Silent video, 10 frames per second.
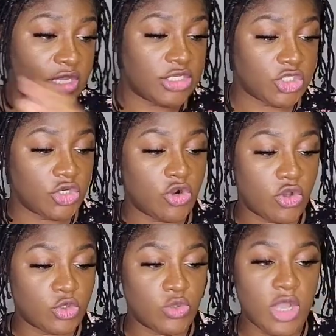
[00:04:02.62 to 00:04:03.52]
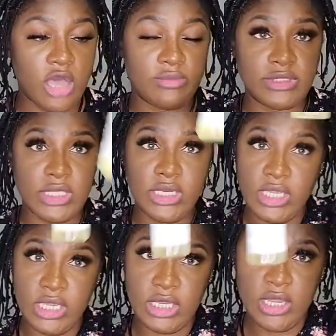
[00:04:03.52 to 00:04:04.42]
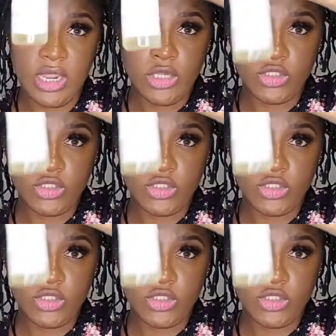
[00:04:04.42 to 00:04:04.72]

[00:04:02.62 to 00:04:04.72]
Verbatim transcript: conditioner also comes in a